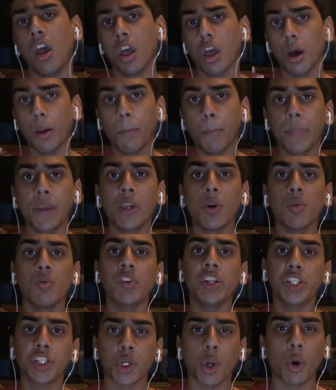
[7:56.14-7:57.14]
A
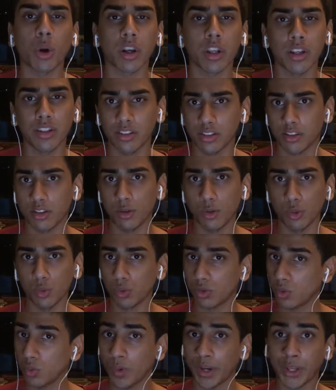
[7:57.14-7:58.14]
POV shot is
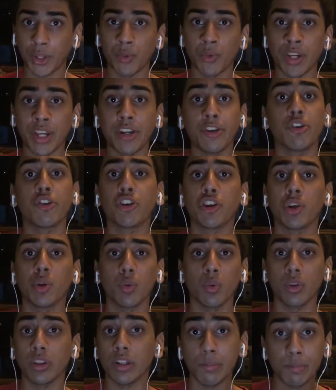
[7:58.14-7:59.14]
used when you need to
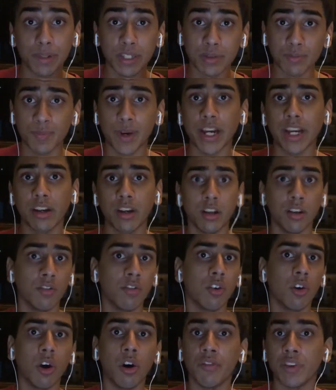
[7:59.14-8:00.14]
show the perspective
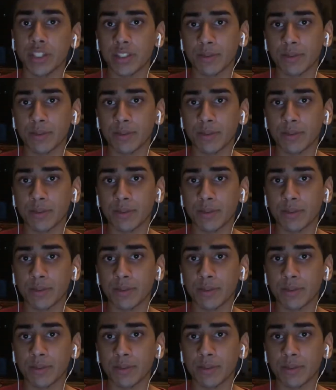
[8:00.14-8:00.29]
of a